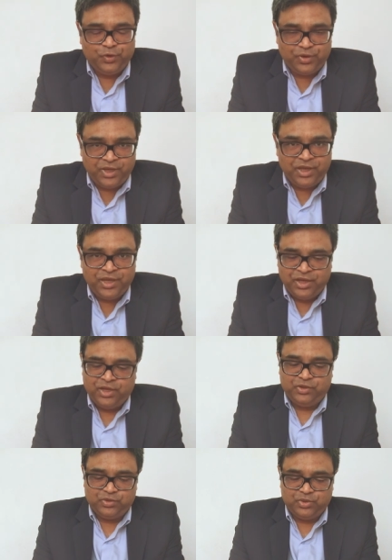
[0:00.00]
Okay,
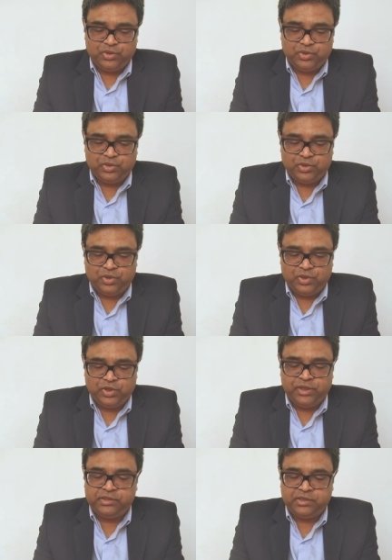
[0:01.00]
so
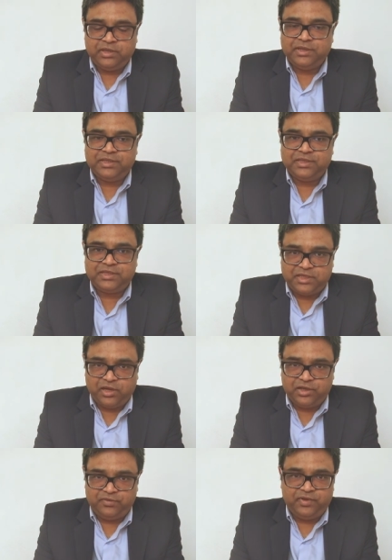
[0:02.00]
let's
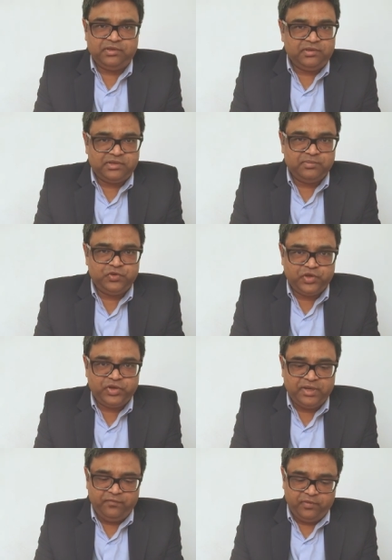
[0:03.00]
start with some
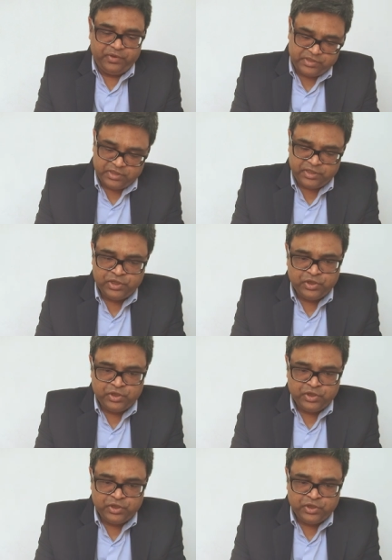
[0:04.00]
general information.